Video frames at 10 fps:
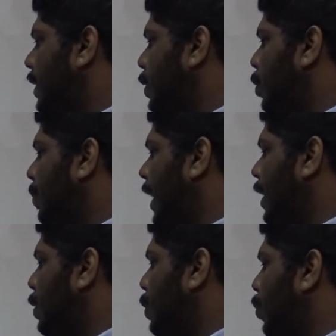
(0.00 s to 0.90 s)
So
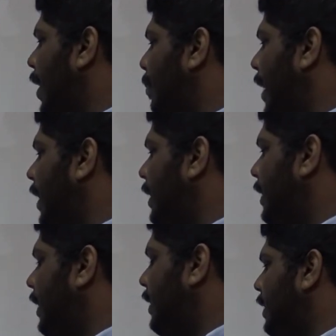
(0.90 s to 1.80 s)
minus 2y minus
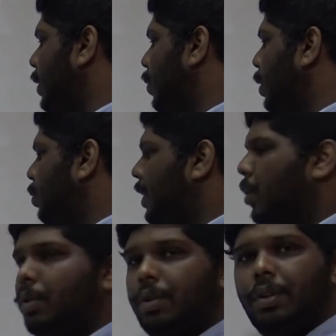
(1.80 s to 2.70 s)
6 equal to 0.